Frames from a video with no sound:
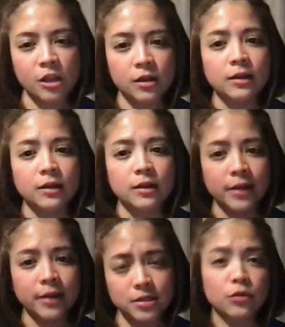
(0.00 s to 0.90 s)

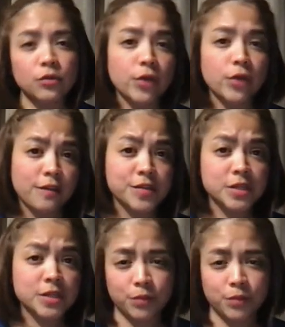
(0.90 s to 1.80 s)
Next, we have
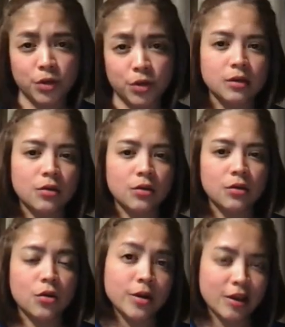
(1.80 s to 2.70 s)
support or
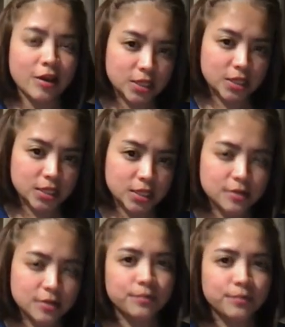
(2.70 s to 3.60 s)
evidence.
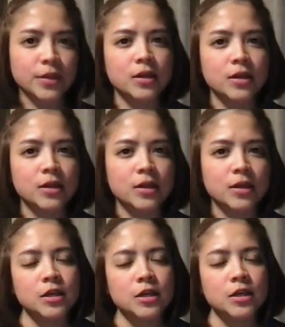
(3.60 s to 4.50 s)

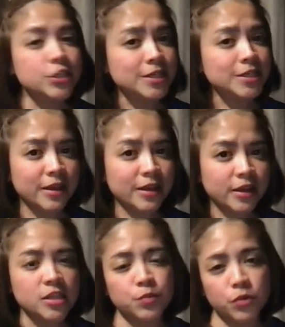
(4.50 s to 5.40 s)
Just like
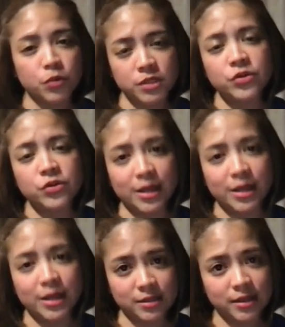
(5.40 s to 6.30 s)
expository
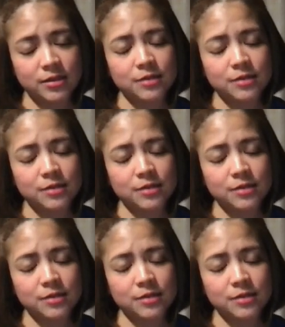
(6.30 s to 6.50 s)
essays,